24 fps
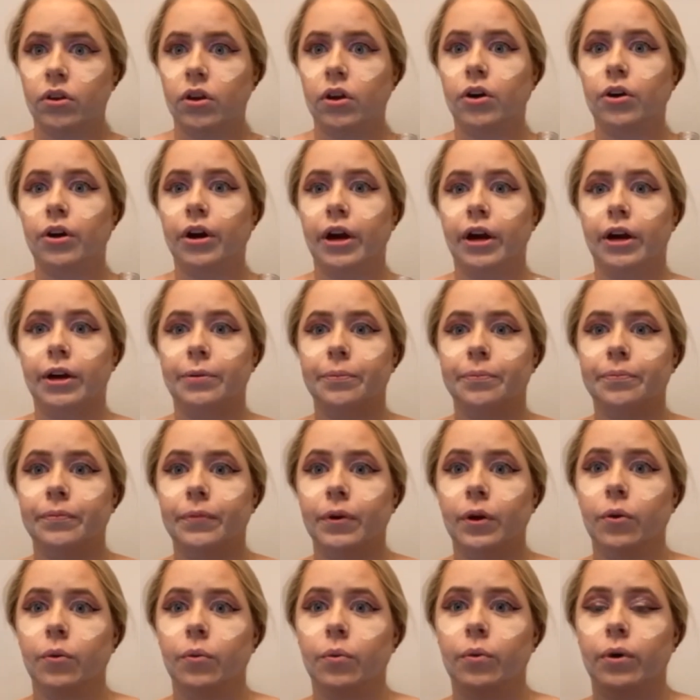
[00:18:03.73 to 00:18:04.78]
Okay,
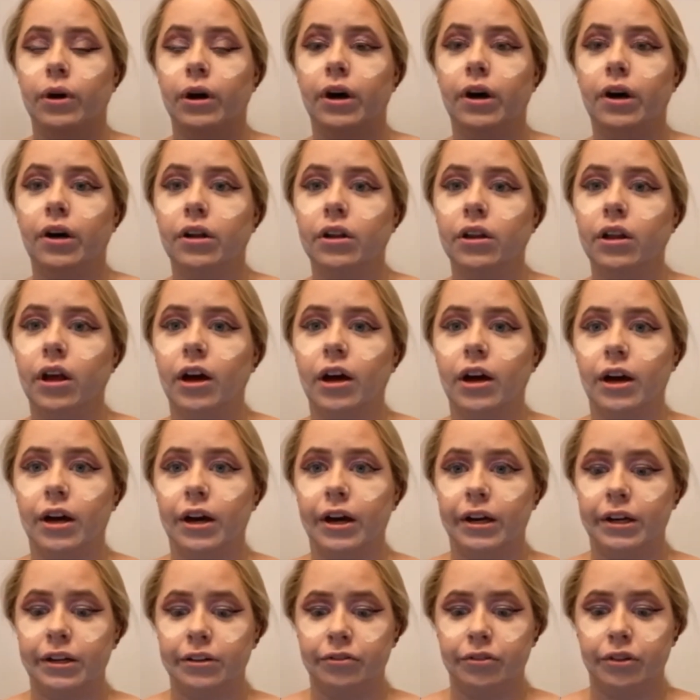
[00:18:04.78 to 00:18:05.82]
while
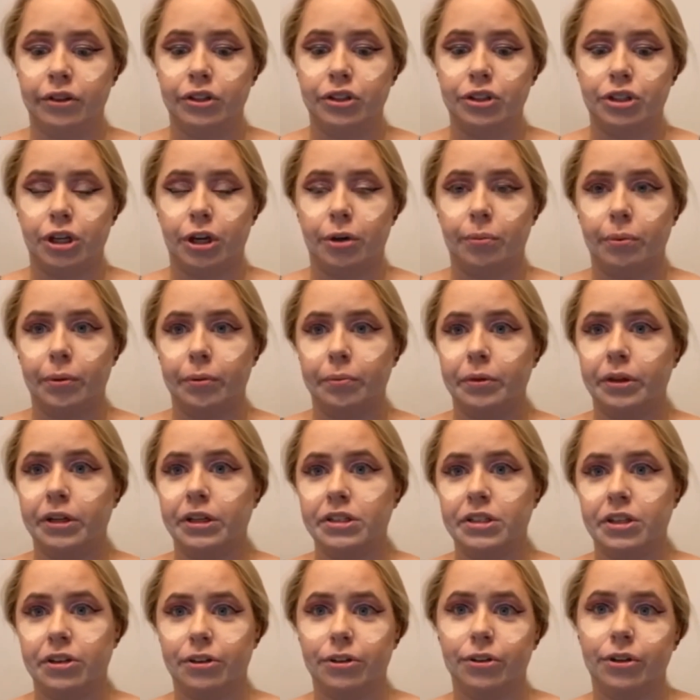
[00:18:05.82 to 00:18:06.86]
I finish up, I'm going to
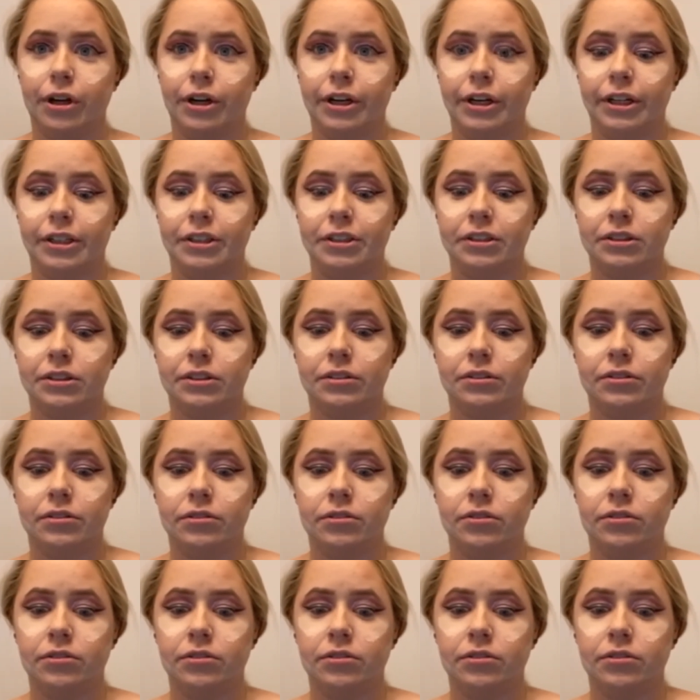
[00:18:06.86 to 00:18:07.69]
tell you guys